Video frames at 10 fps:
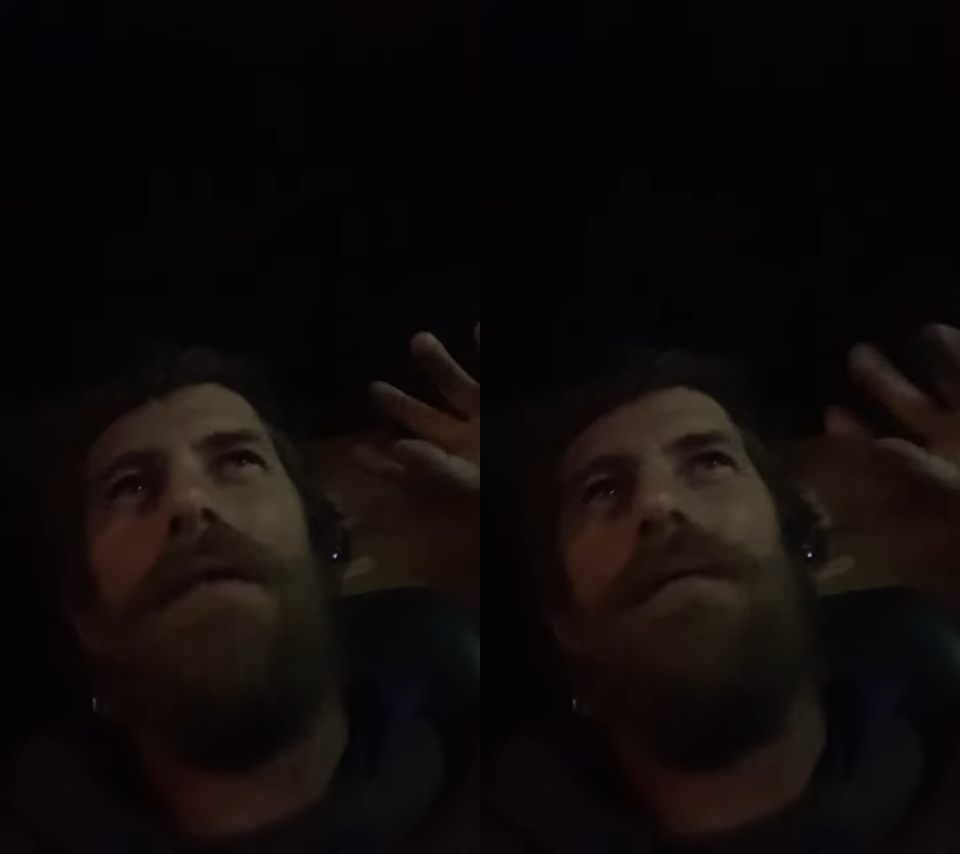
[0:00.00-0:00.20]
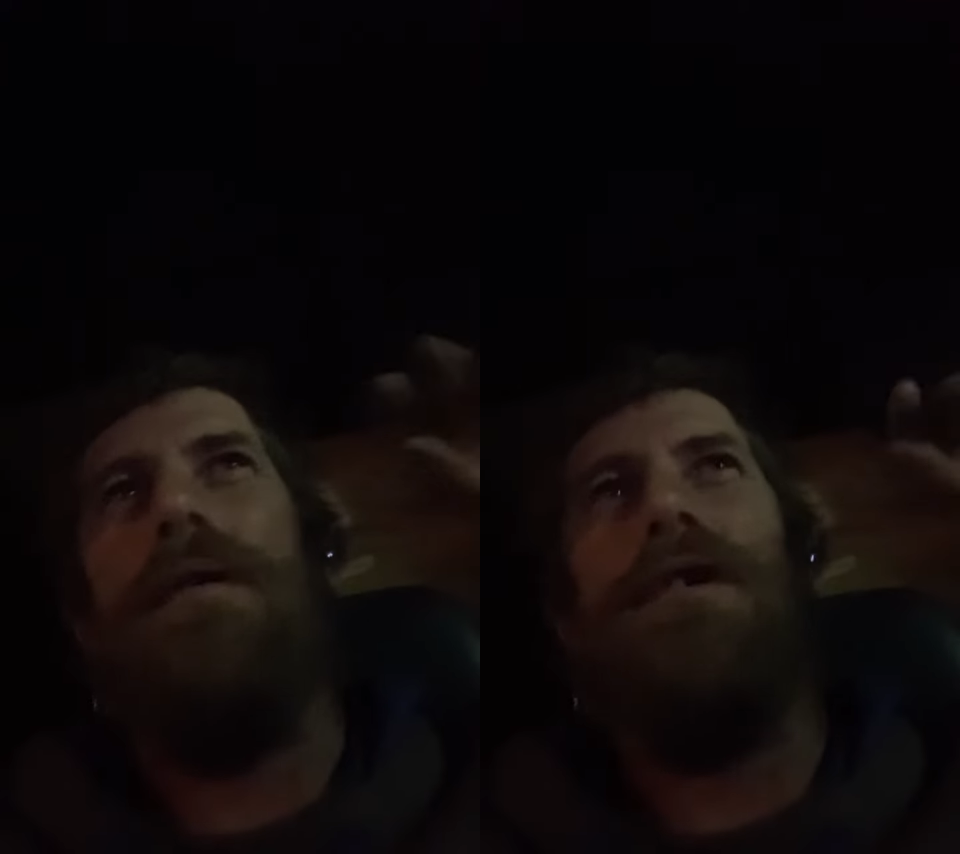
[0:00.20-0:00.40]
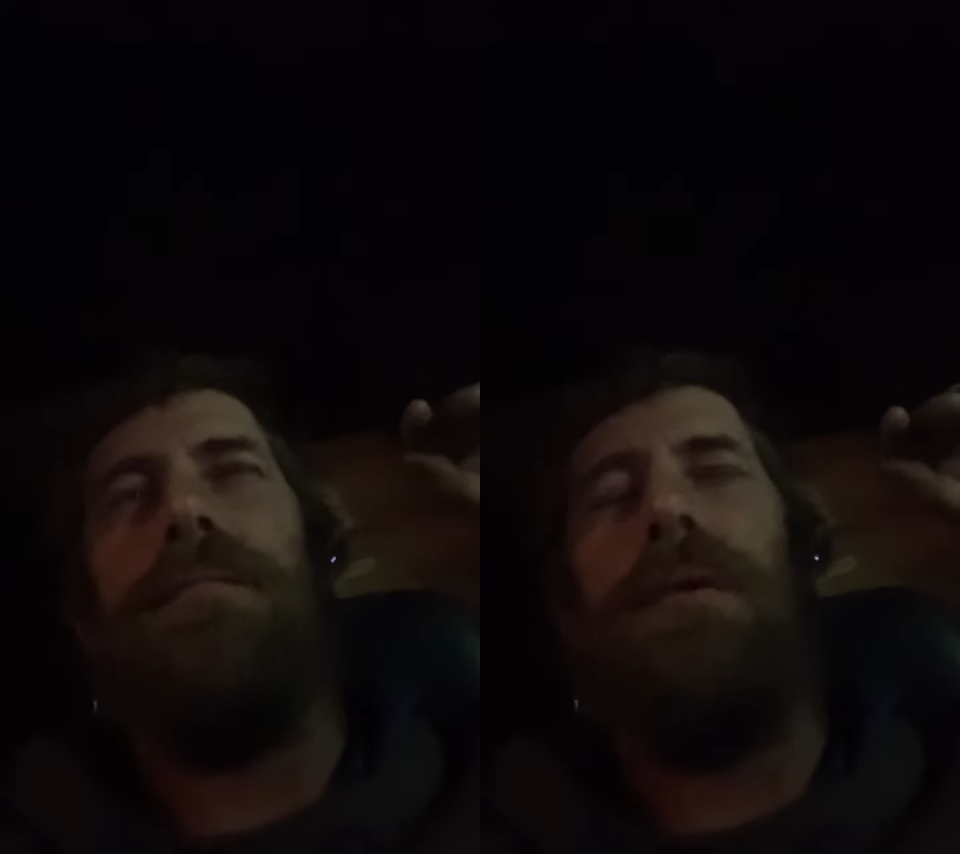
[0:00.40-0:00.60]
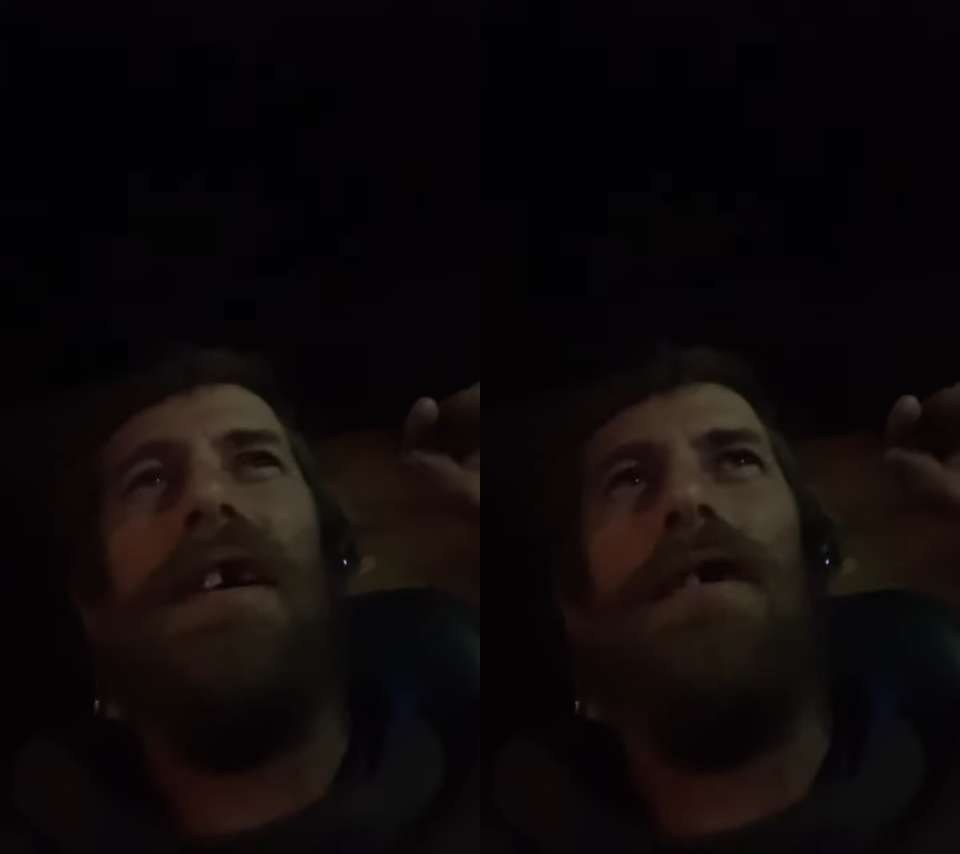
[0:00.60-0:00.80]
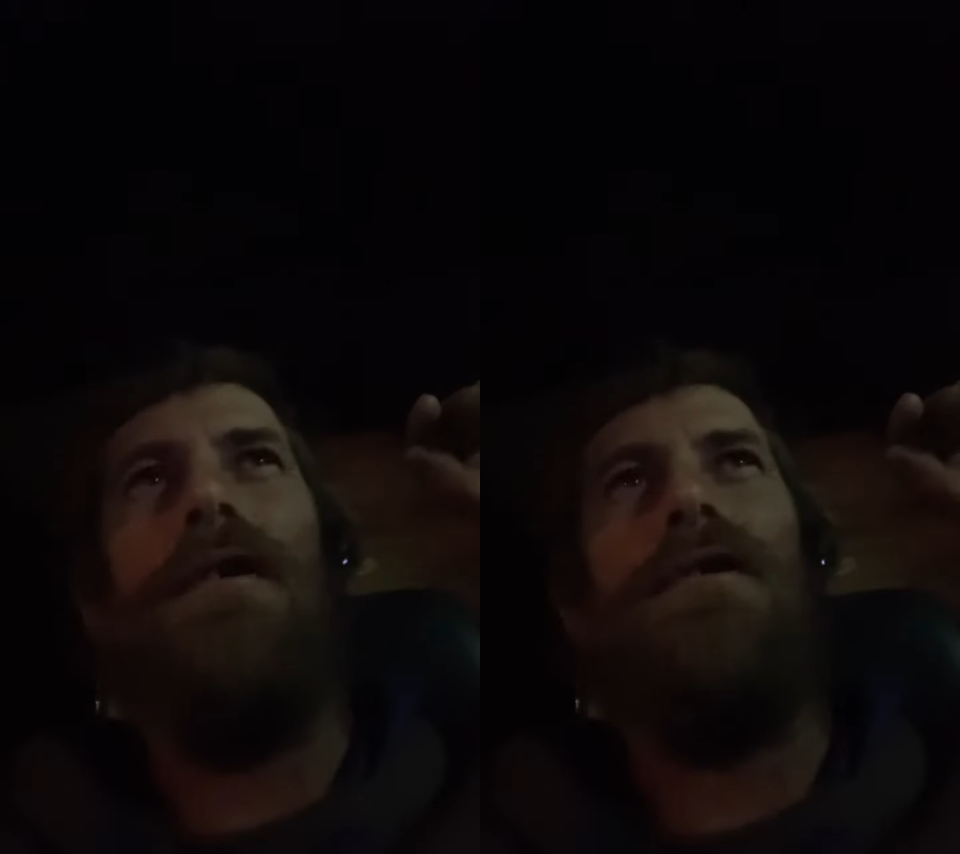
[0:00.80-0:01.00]
from the
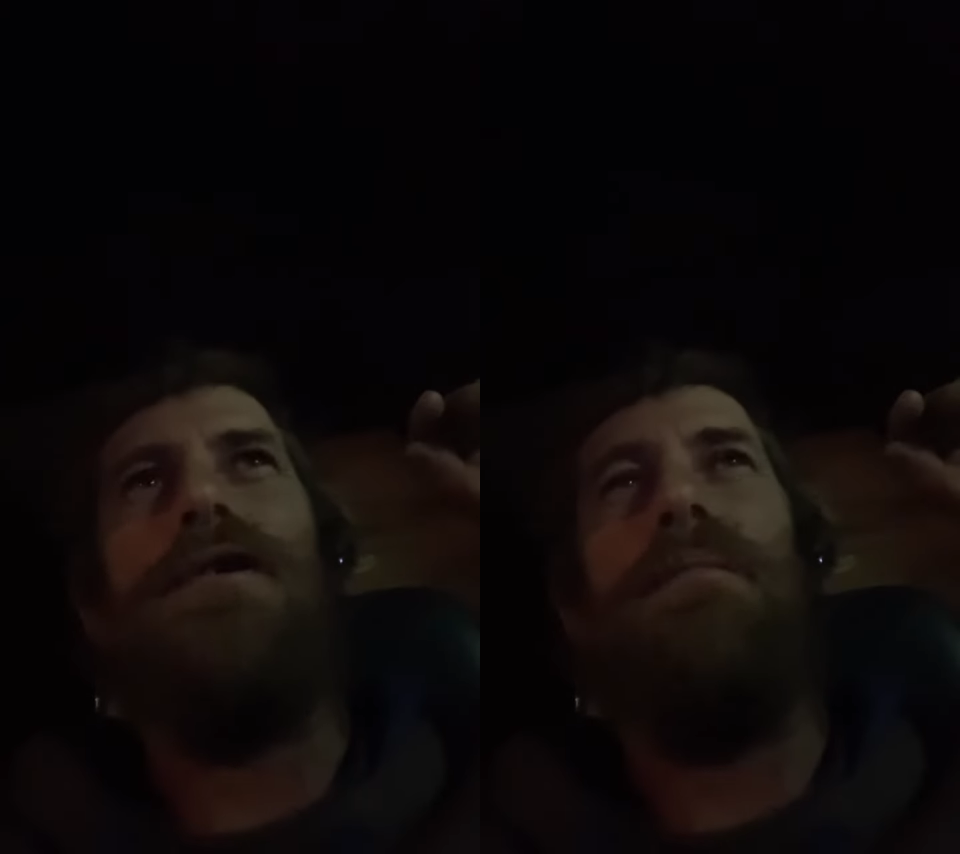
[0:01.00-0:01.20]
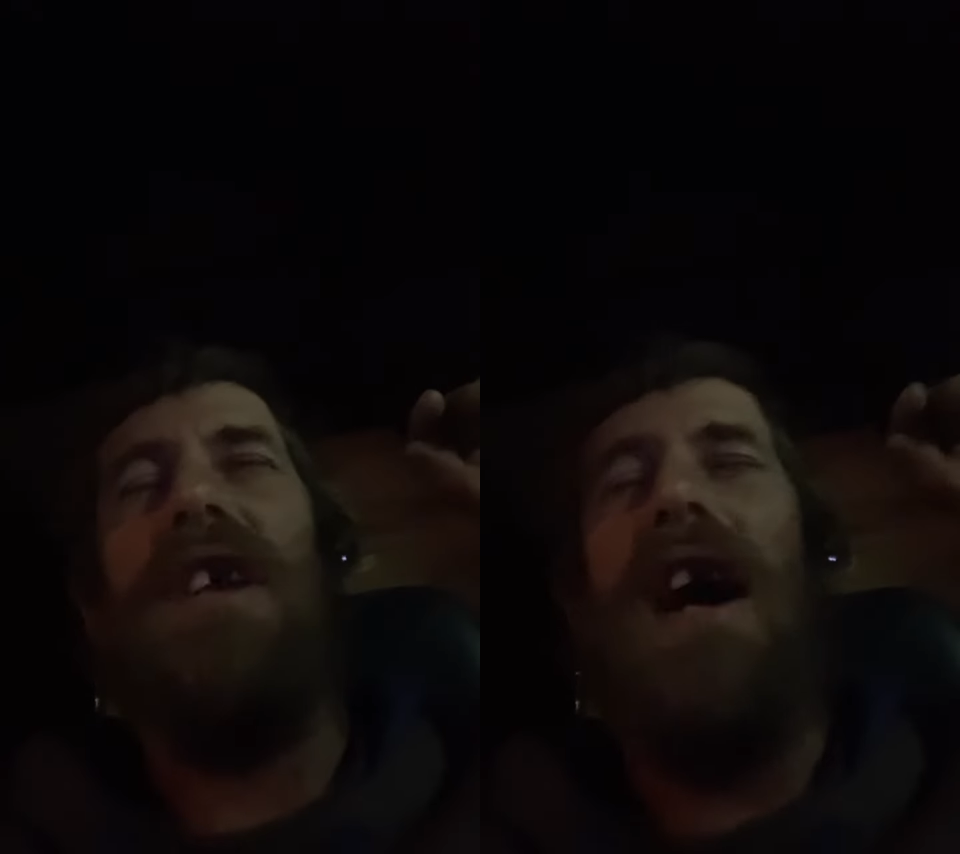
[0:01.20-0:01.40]
sprinklers and me